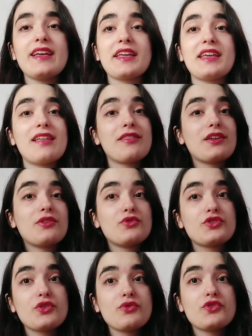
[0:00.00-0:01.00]
Again, thank you
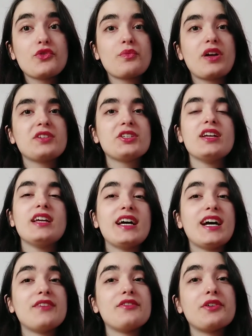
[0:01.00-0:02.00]
so much.
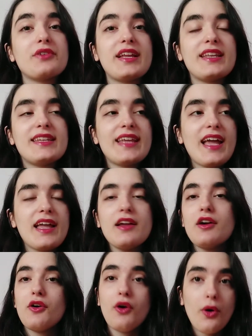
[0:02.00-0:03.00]
Have a great day
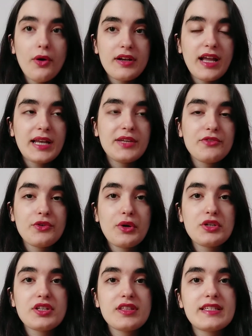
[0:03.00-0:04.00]
or night if you're
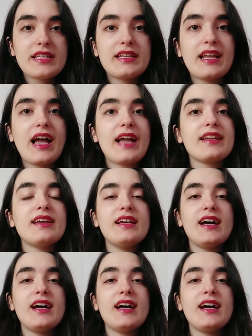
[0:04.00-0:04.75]
watching this at night.